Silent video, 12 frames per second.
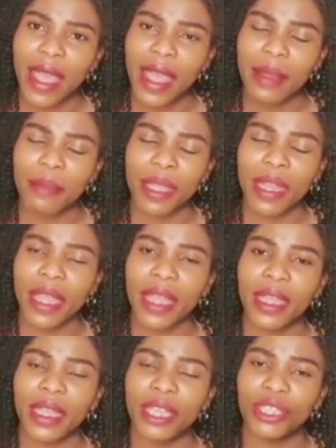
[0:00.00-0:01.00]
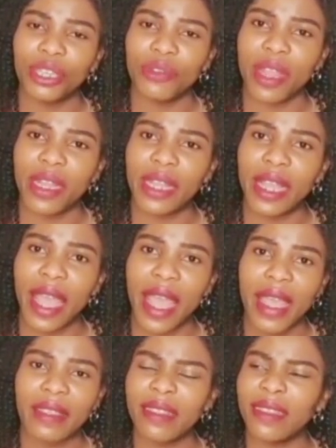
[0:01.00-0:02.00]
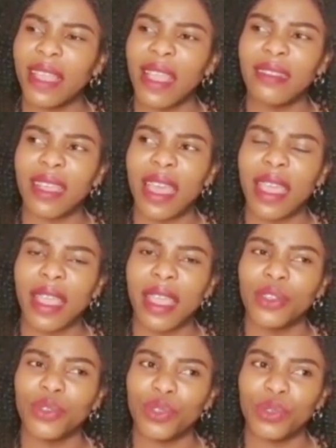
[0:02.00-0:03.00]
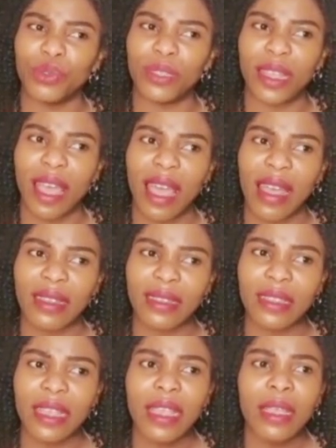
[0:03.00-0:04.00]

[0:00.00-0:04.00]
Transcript: a Nigerian guy. These guys are here to use us.